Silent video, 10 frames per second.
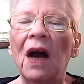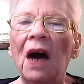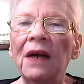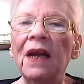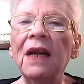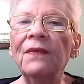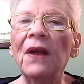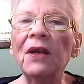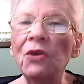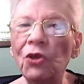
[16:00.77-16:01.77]
on
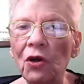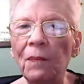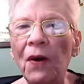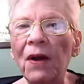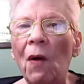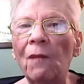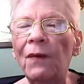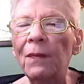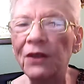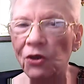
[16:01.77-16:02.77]
anything you should bring home
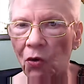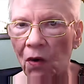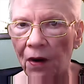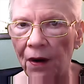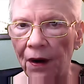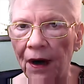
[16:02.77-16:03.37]
from the store.